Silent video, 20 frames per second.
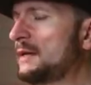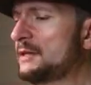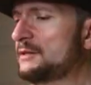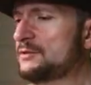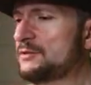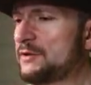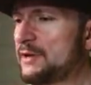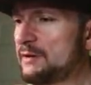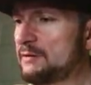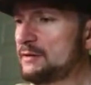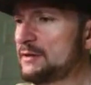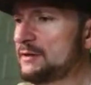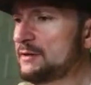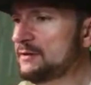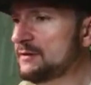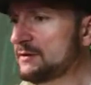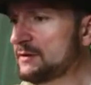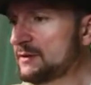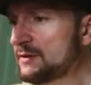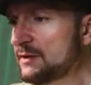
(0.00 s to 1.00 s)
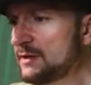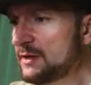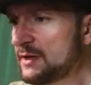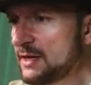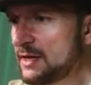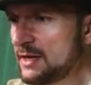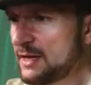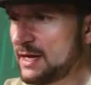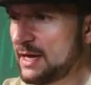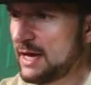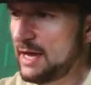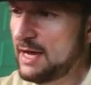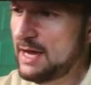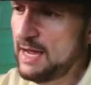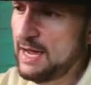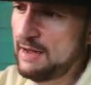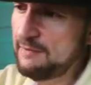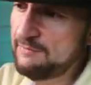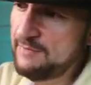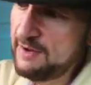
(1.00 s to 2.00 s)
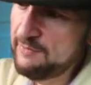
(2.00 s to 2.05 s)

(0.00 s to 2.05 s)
I guess they're down here. I've